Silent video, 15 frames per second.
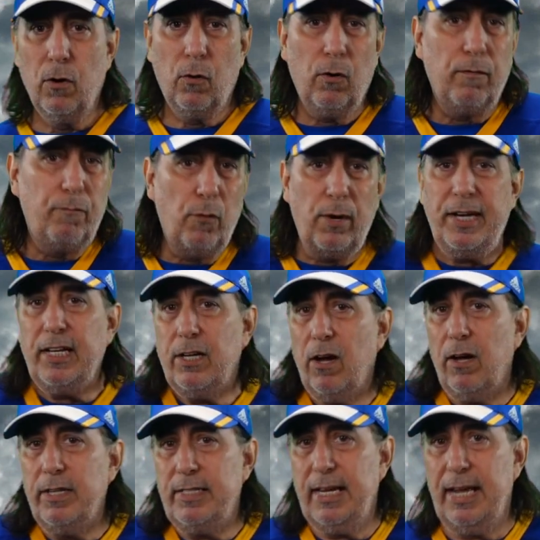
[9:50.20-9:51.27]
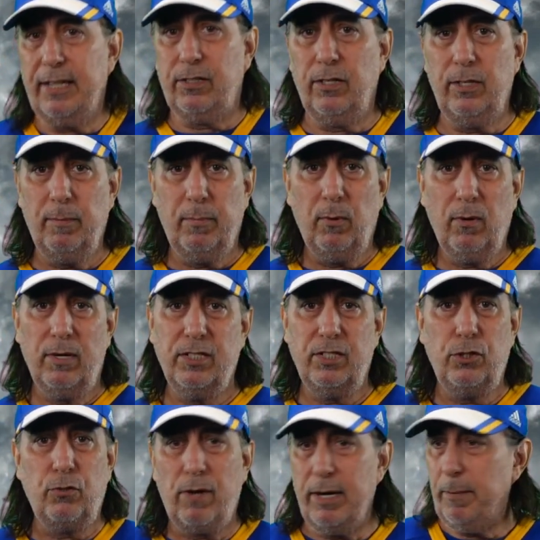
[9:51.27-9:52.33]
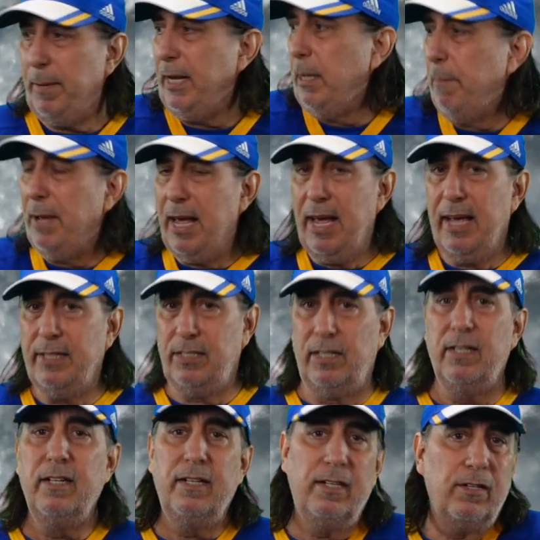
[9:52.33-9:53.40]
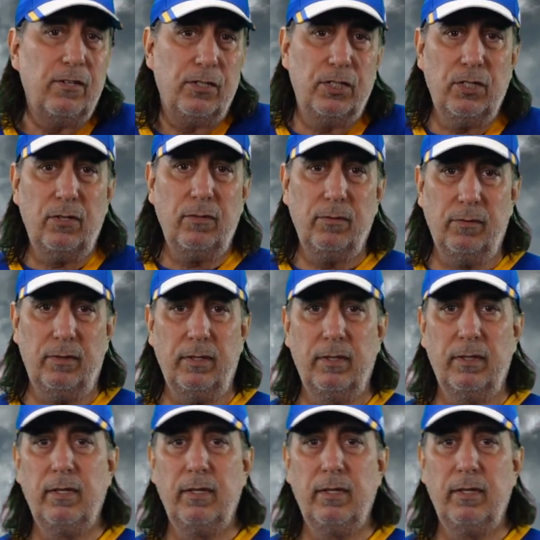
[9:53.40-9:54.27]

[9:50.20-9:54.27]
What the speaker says: or avoiding contact on the boards and trying to make a pass in our zone.